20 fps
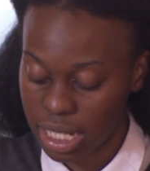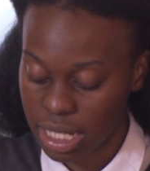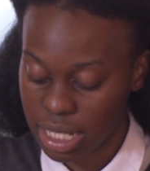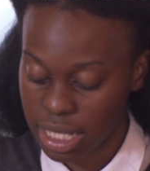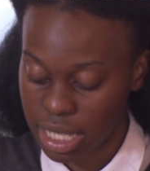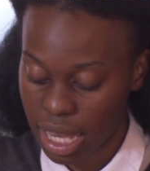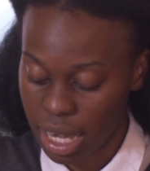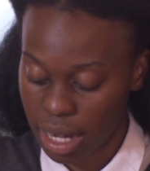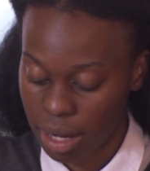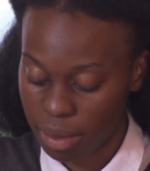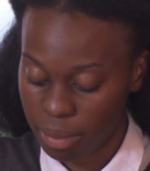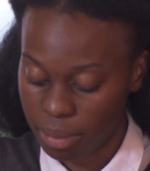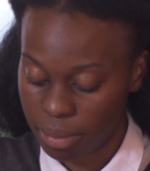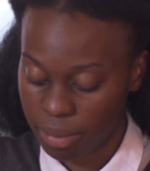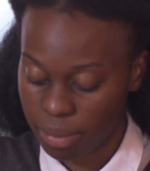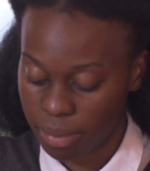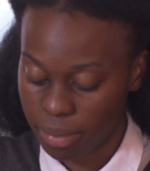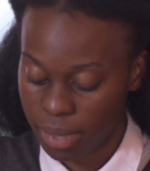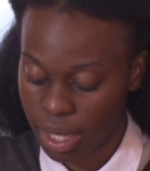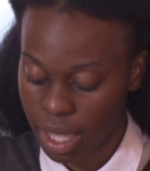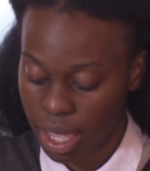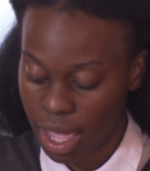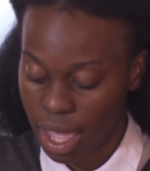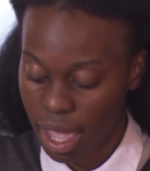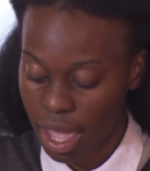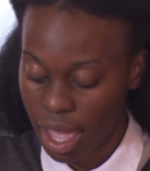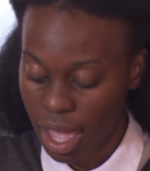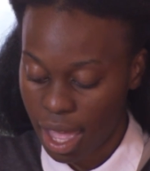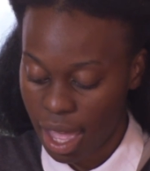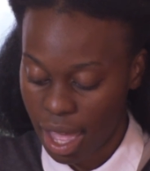asylum.
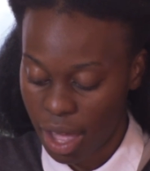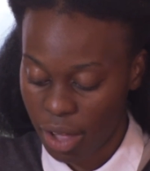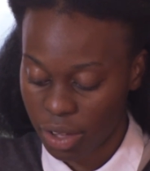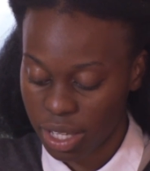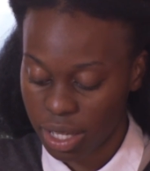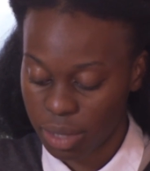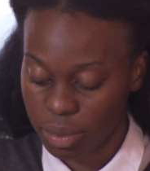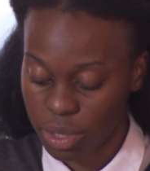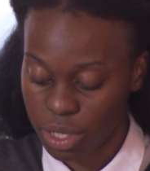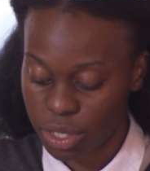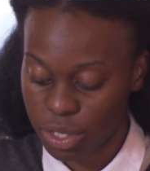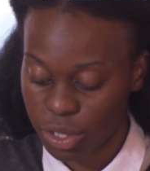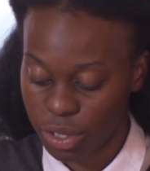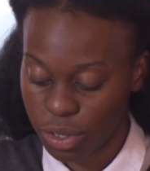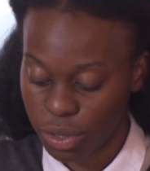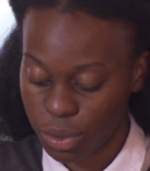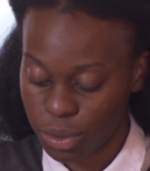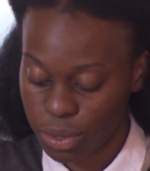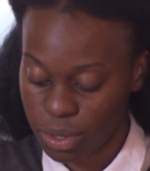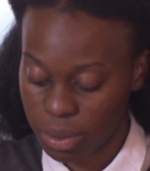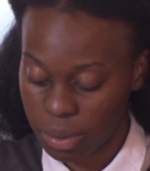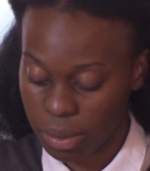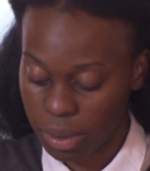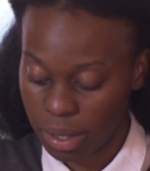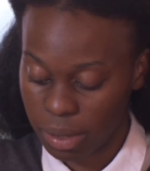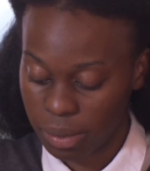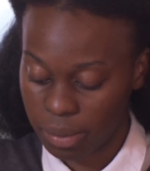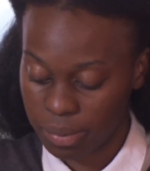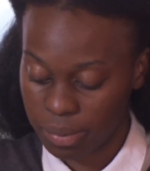How can we turn those away?